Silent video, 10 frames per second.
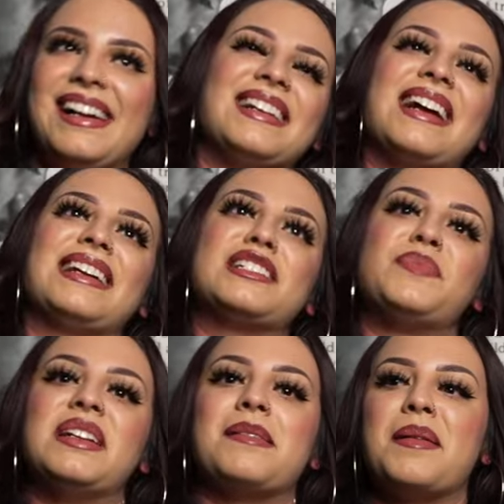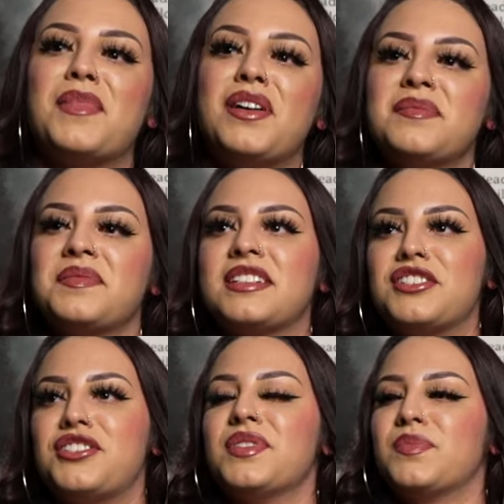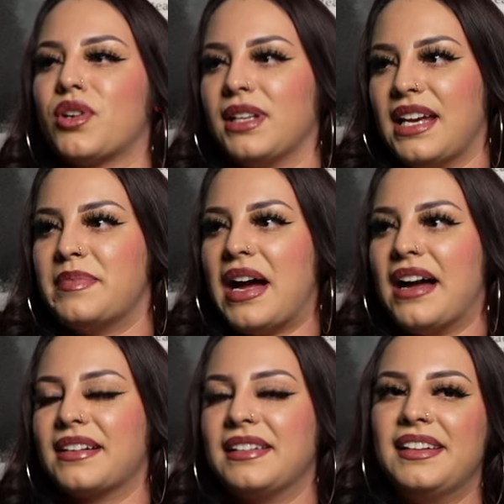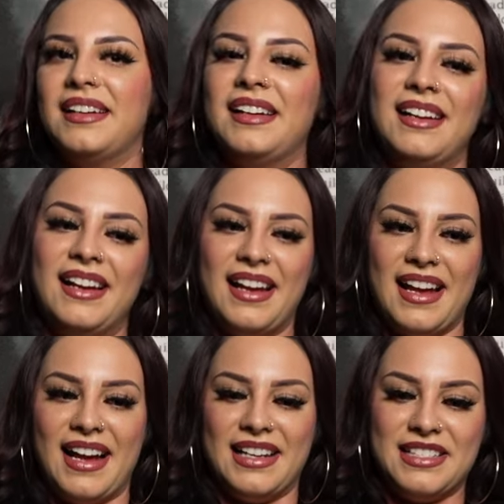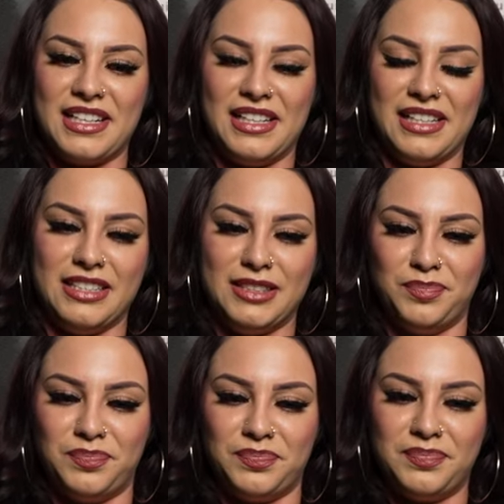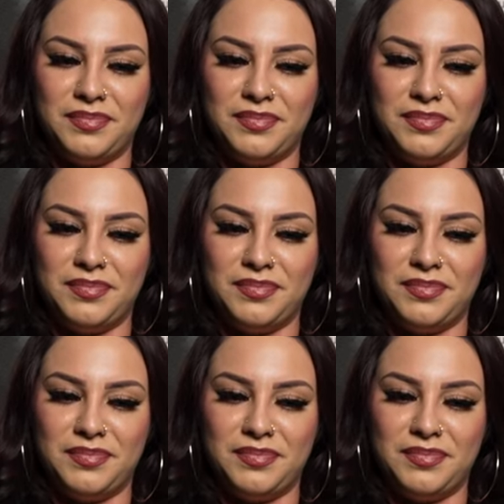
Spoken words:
and I liked being at my mom's because she was more laid back. And